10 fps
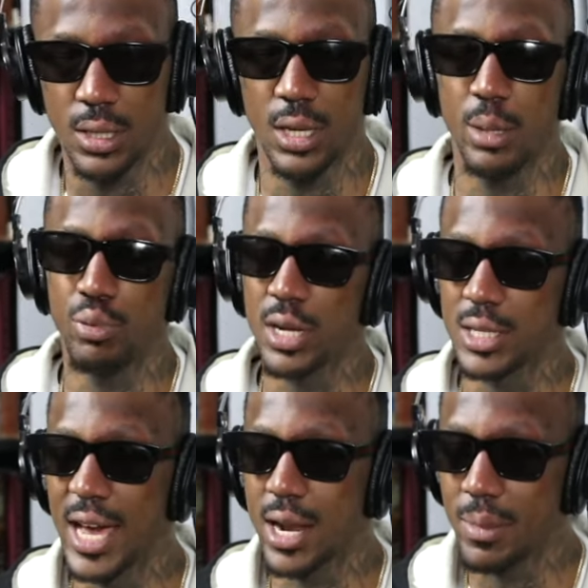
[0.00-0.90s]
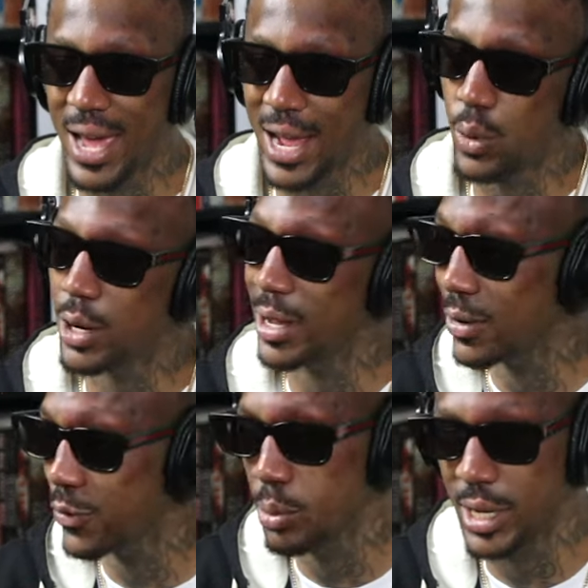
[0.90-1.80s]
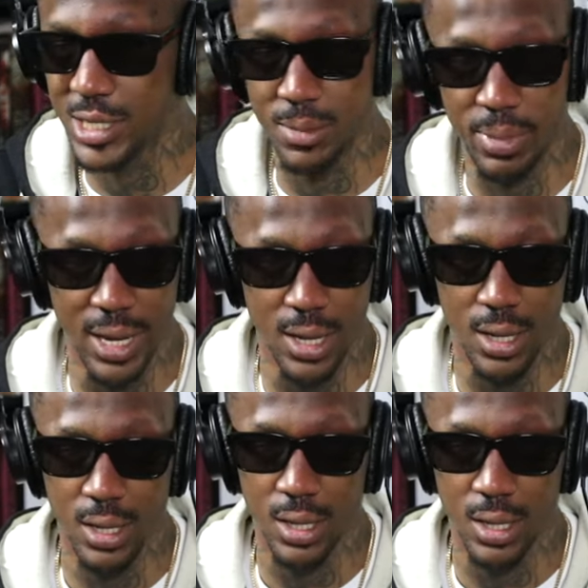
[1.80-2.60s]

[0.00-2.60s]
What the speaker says: he brought it to Adam. Hey, I want to interview Munchie B.